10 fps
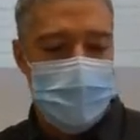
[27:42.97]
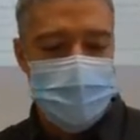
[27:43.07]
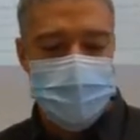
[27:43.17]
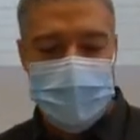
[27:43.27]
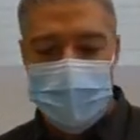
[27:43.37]

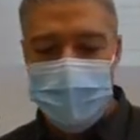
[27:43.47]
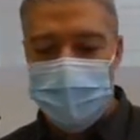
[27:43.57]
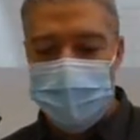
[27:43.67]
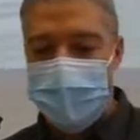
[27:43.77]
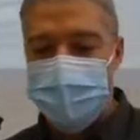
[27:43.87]
cross-cutting
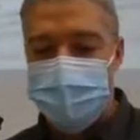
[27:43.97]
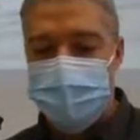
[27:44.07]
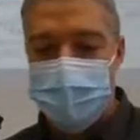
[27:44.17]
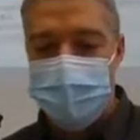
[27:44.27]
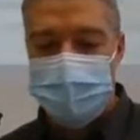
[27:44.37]

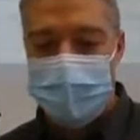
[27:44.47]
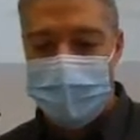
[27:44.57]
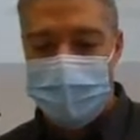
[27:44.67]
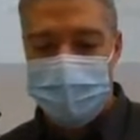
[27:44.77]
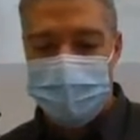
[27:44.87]
relationships
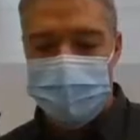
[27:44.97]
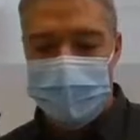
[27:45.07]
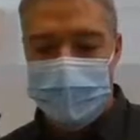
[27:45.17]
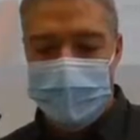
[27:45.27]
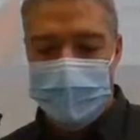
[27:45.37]
now.
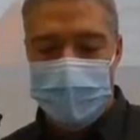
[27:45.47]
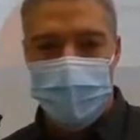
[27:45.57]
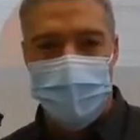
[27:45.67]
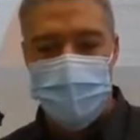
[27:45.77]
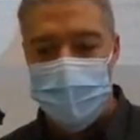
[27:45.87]

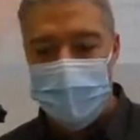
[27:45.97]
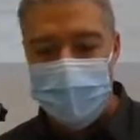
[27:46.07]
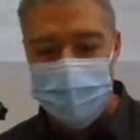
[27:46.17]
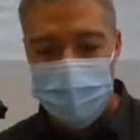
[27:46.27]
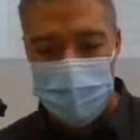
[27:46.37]
Which
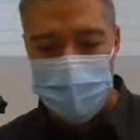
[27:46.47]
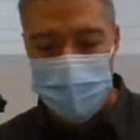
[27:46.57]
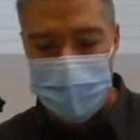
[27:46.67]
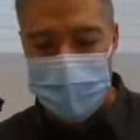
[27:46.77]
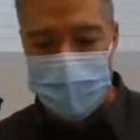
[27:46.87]
one
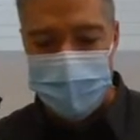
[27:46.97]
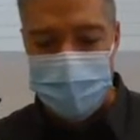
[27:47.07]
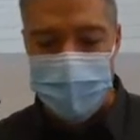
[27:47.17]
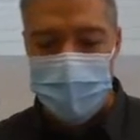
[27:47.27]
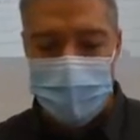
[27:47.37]
gets
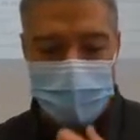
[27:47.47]
cut by